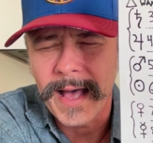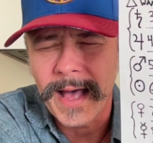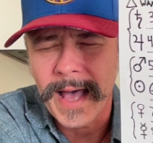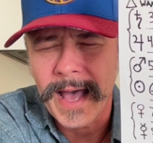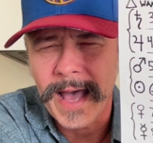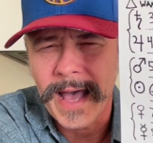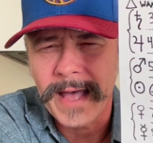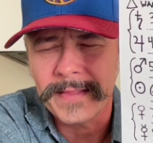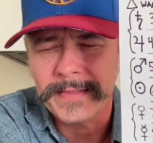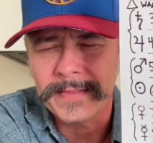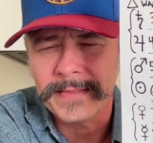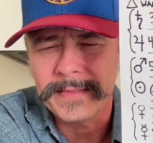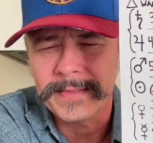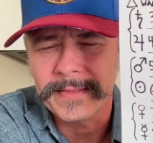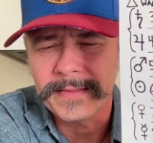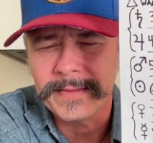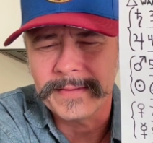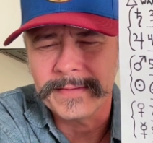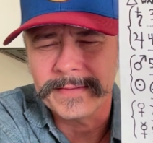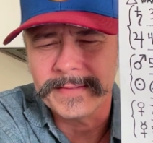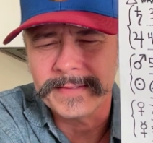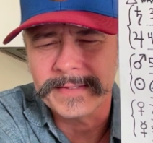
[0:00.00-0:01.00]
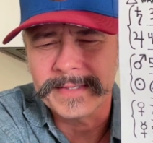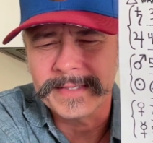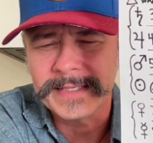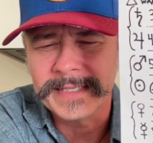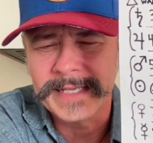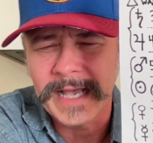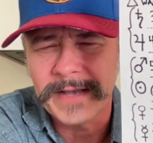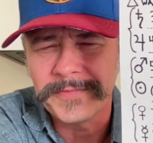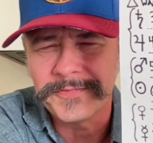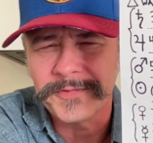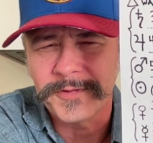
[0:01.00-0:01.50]
at
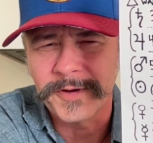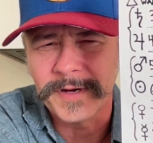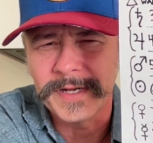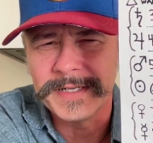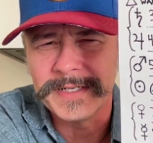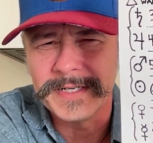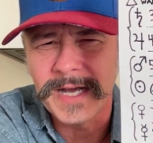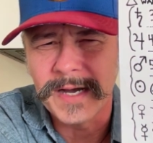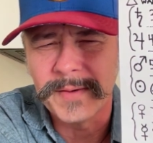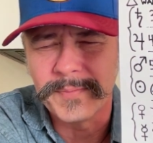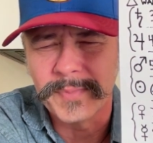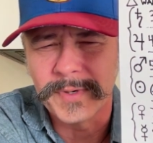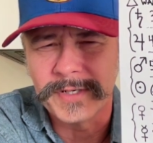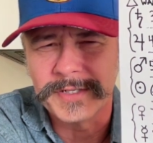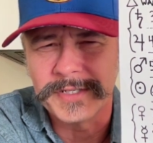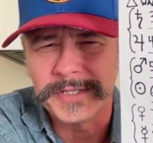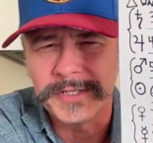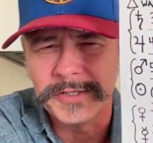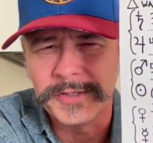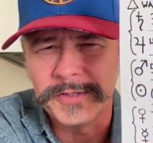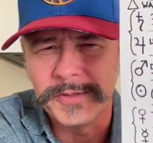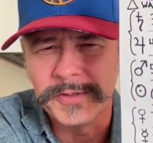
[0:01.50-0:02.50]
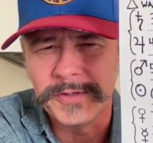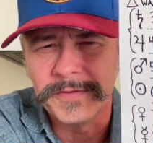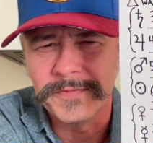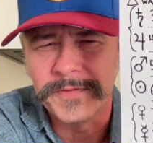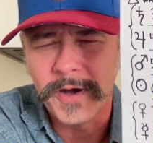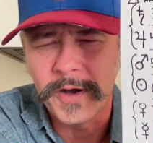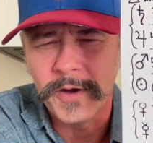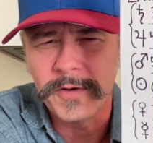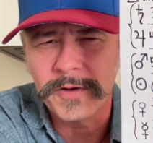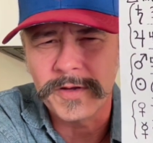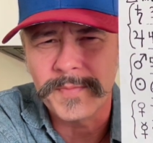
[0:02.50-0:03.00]
Sephira number 2 of
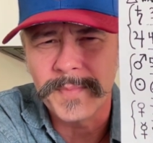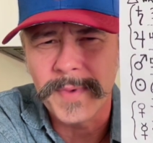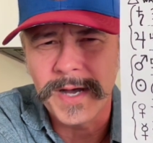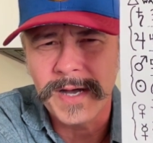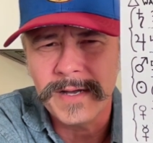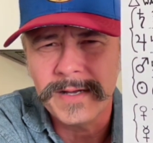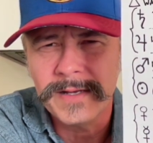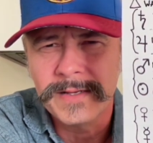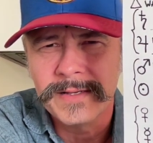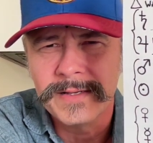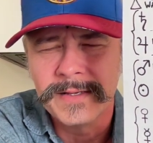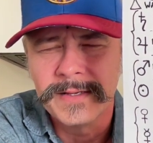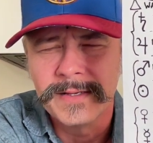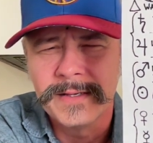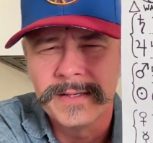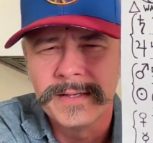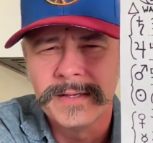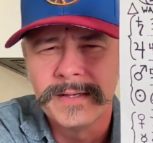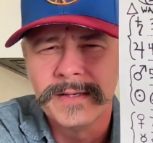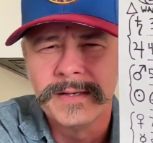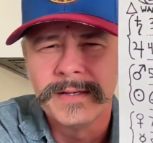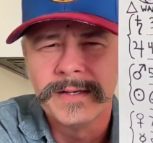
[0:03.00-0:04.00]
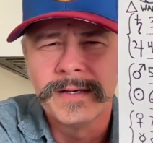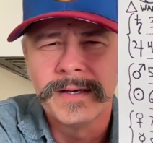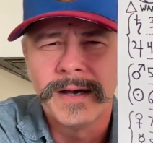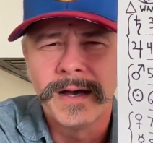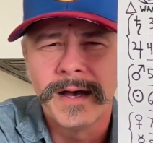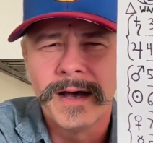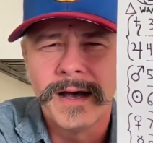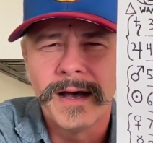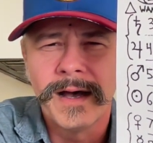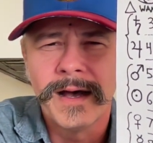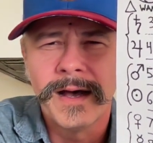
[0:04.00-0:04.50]
Hokmah
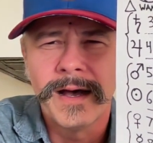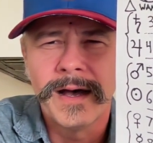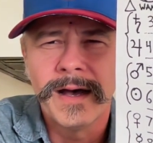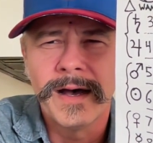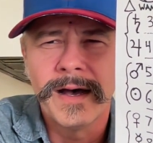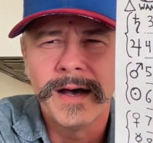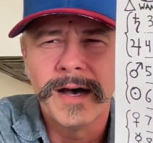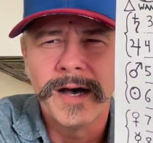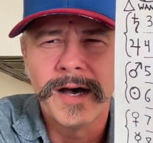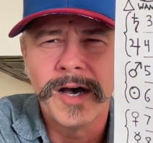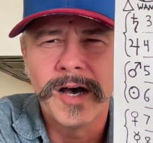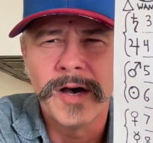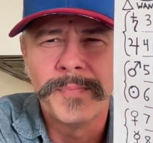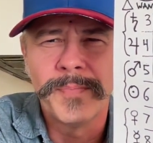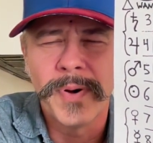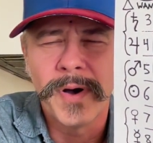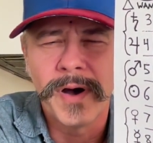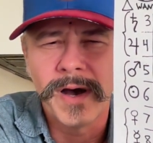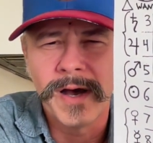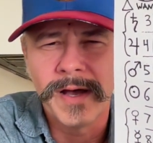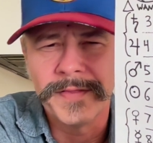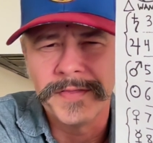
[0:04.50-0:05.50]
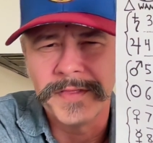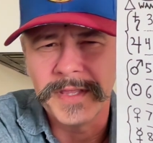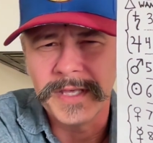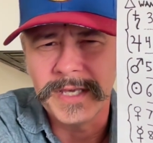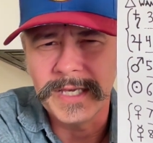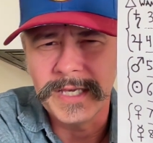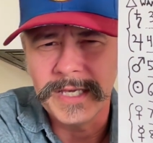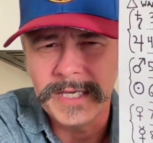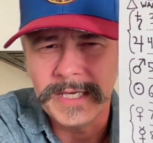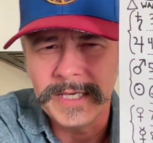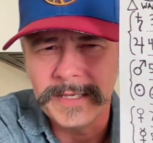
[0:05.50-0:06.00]
upon
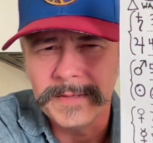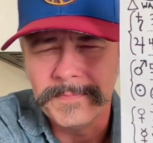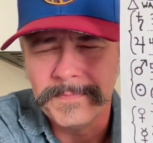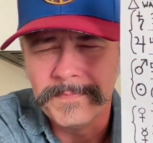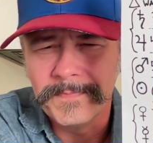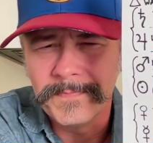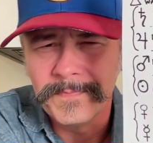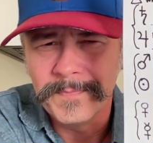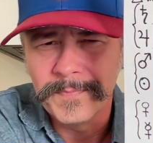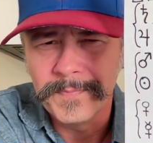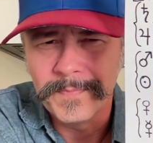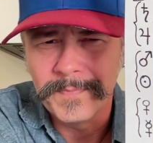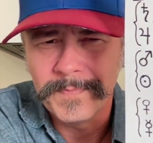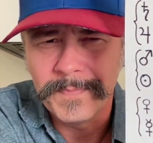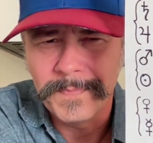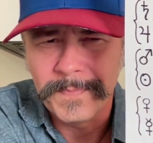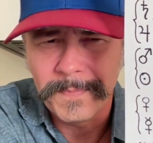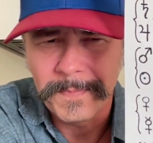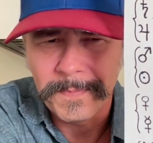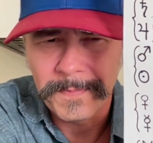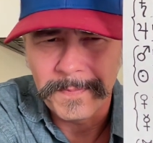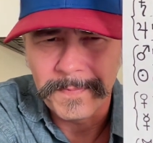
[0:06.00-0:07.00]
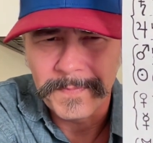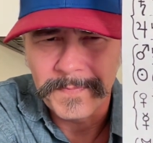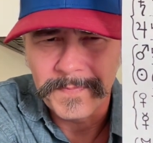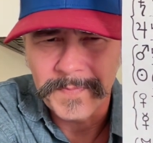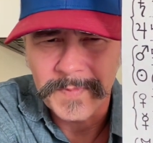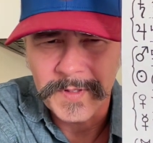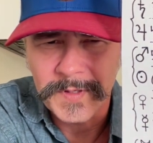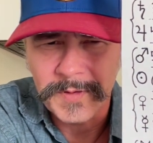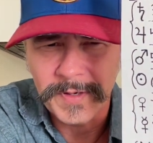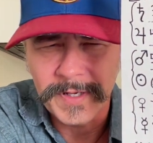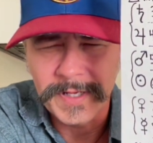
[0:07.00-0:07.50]
the
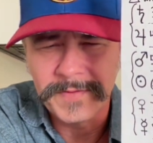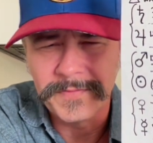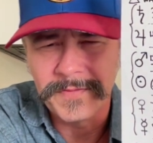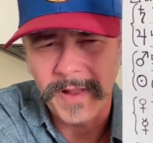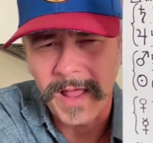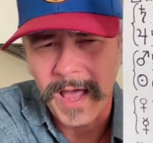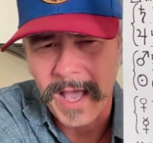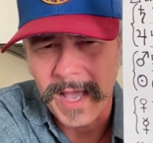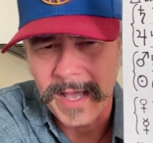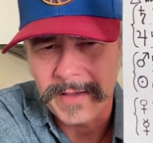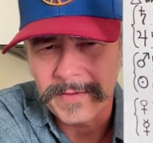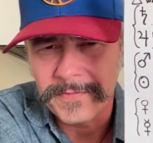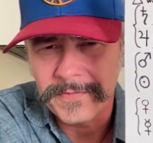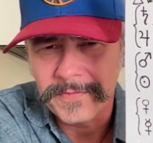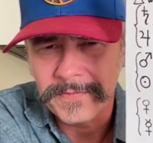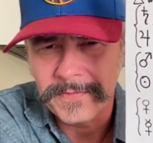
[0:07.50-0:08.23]
Tree of Life.